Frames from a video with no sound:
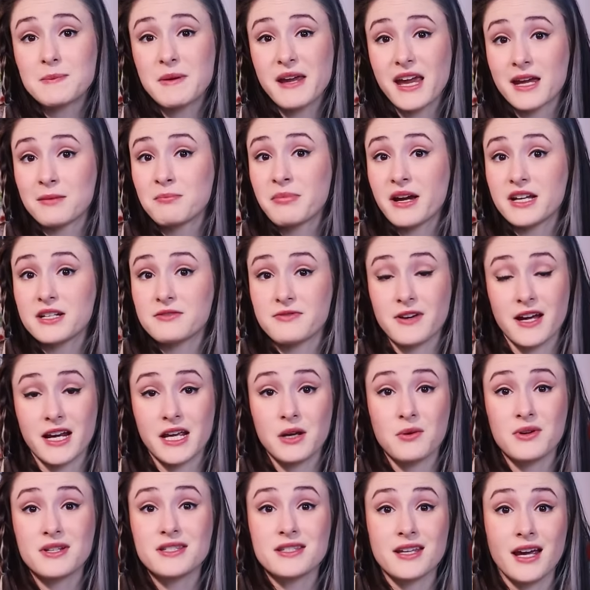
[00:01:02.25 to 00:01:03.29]
begin by
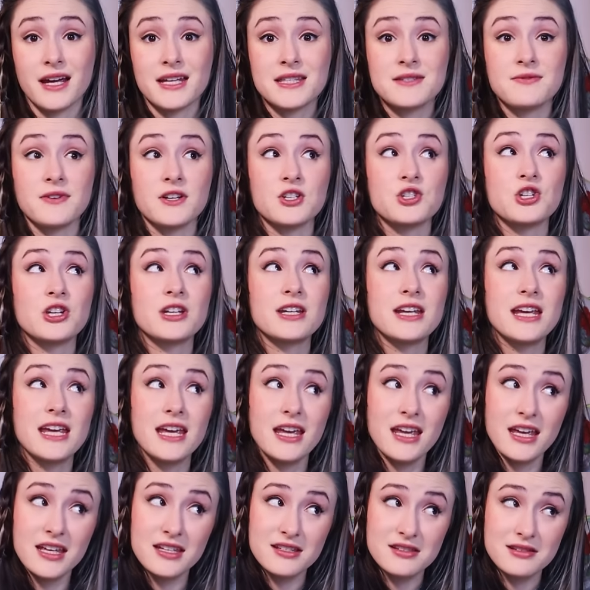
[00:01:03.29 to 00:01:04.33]
defining what science fiction
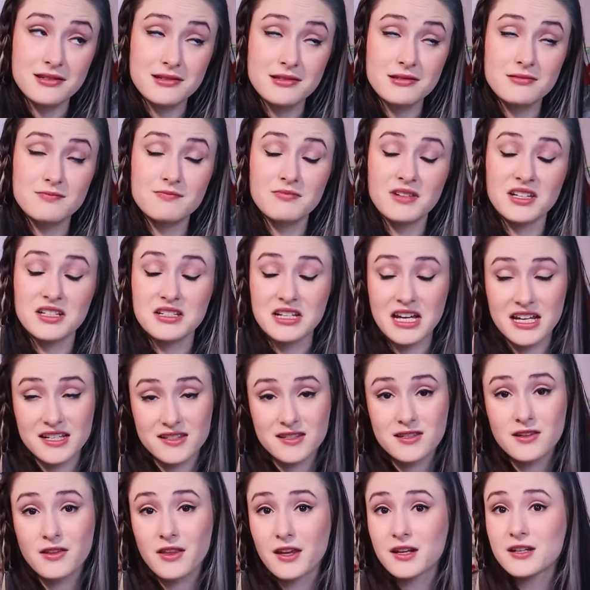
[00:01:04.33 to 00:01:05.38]
is, a
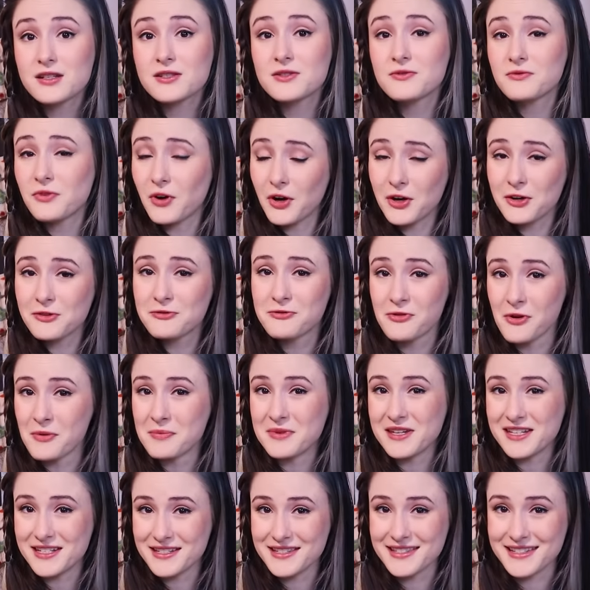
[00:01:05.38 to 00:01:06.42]
task that is far
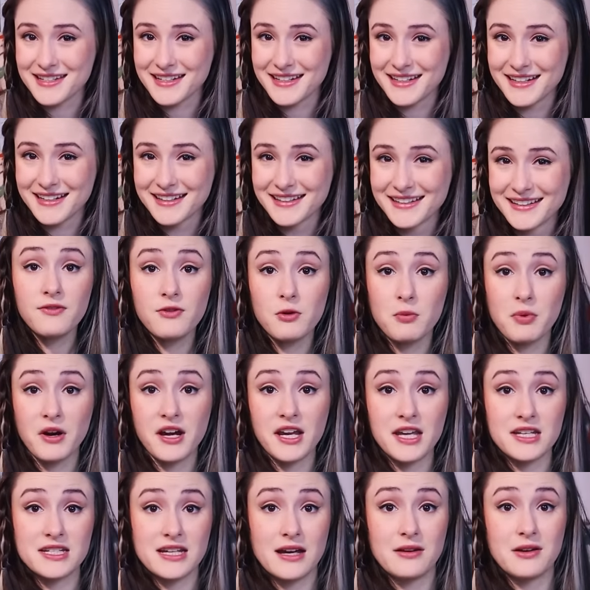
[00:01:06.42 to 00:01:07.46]
from easy. If you
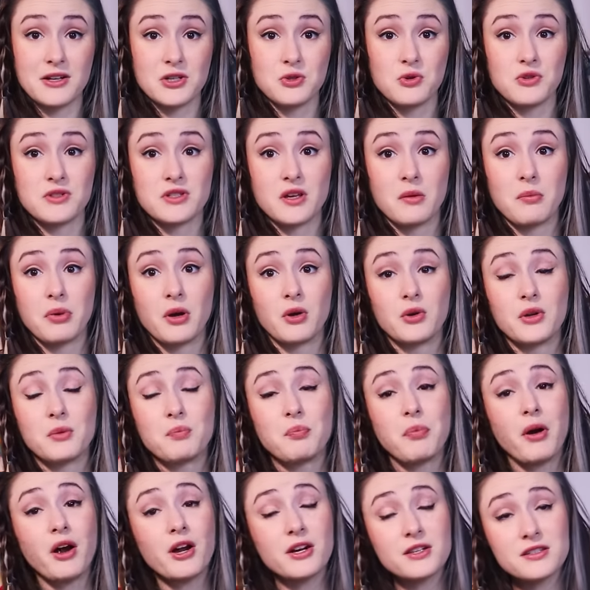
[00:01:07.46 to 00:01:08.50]
break it down into its
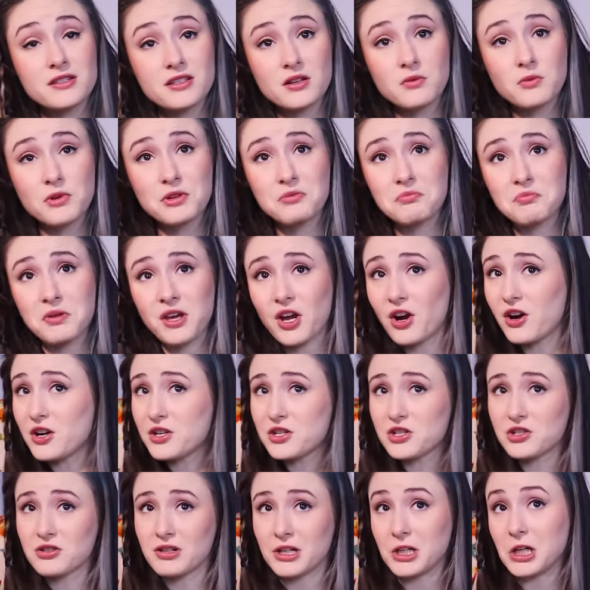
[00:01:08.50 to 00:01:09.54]
component parts, it wouldn't be
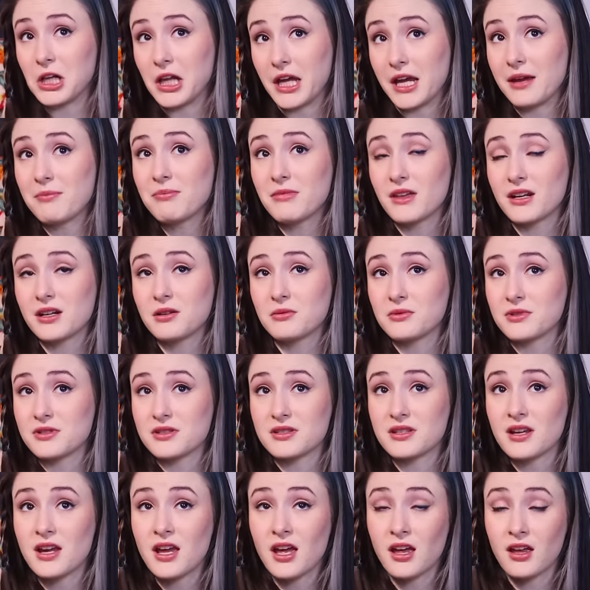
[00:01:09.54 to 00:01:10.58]
hard to claim that it
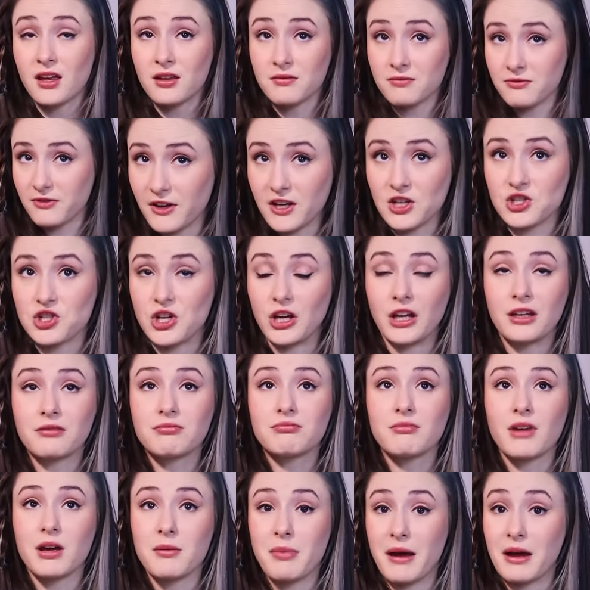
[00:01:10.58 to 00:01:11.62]
was
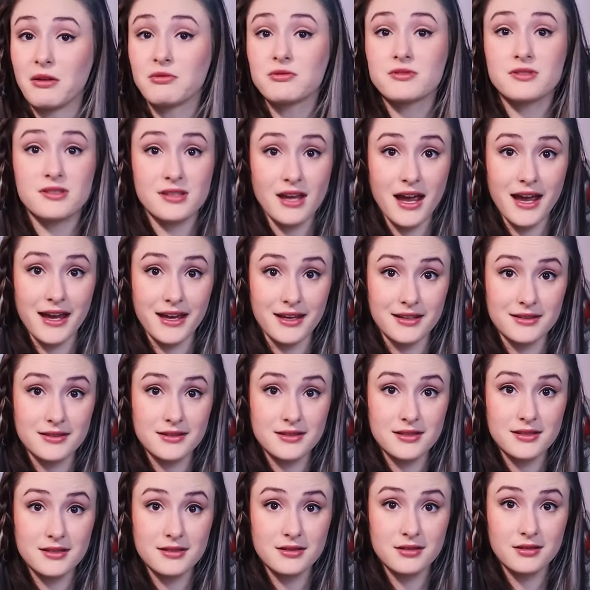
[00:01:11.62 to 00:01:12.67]
fiction about
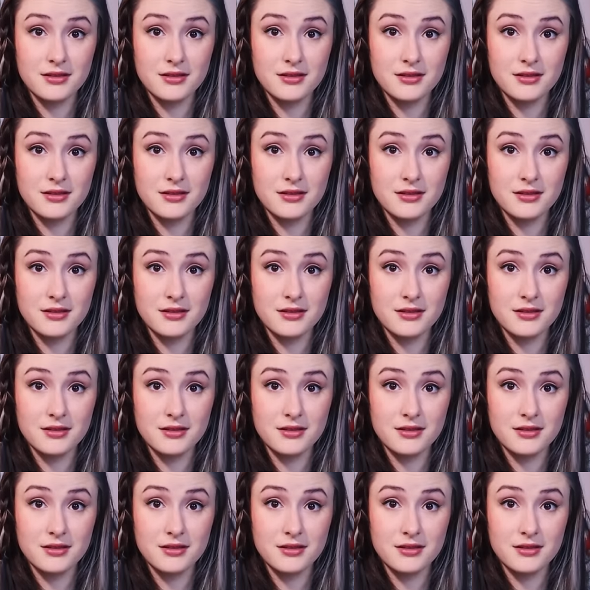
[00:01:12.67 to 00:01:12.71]
science,